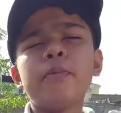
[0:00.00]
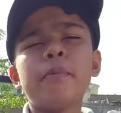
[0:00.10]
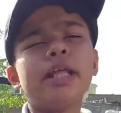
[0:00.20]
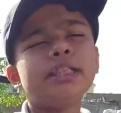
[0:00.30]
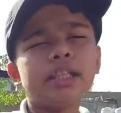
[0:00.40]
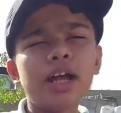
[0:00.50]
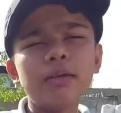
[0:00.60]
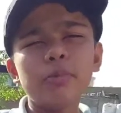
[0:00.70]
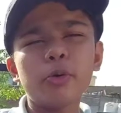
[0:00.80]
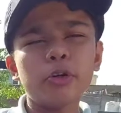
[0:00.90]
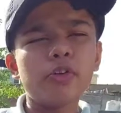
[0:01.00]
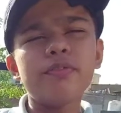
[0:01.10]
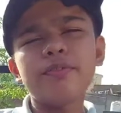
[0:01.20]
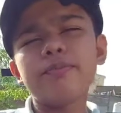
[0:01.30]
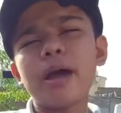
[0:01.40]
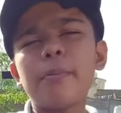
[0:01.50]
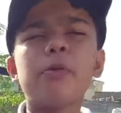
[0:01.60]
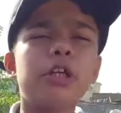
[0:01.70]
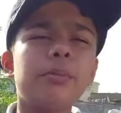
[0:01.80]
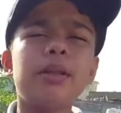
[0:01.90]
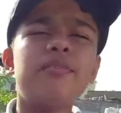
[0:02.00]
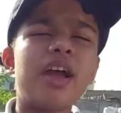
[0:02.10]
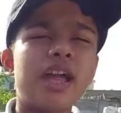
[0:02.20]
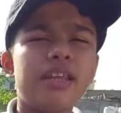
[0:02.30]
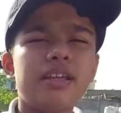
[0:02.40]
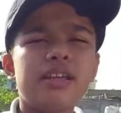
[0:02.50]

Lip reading: my third mode of my portable fan.